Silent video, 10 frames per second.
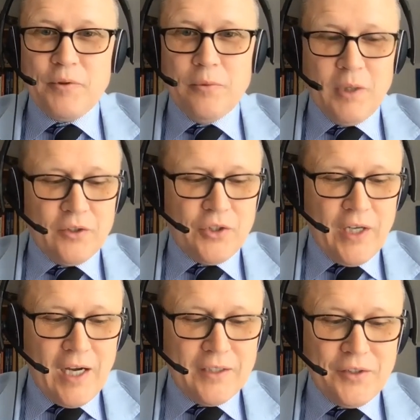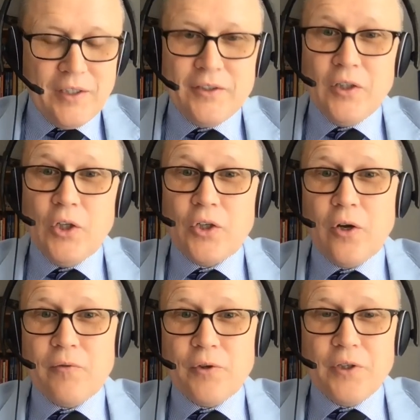to Monserrate to look
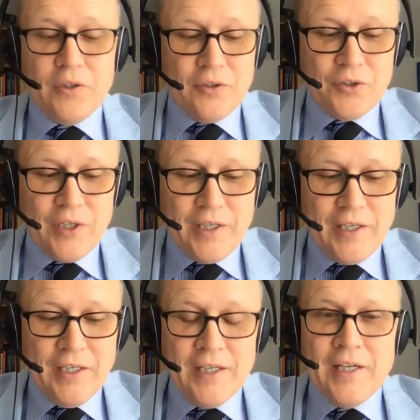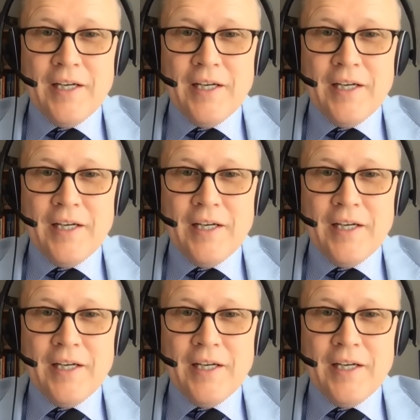over the city,